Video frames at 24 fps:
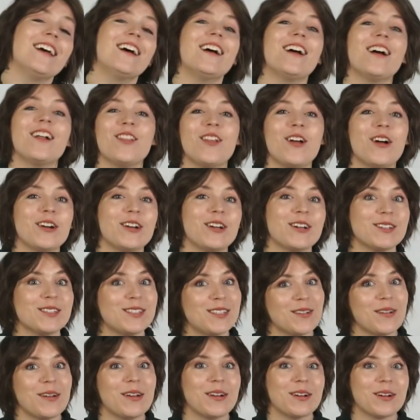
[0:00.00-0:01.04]
along your
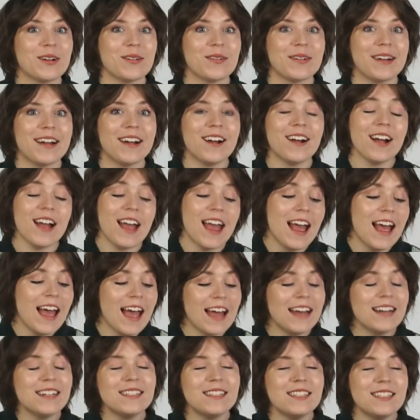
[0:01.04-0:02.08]
sewing career.
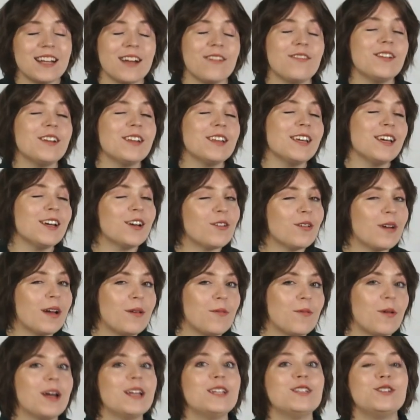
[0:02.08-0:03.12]
And it's definitely a great
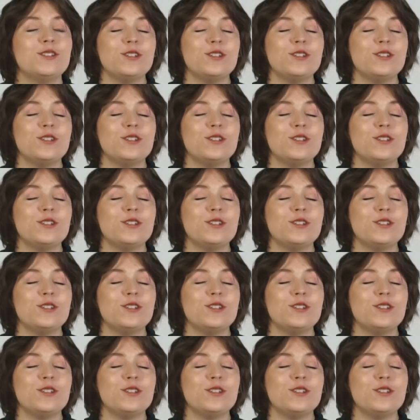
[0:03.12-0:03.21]
one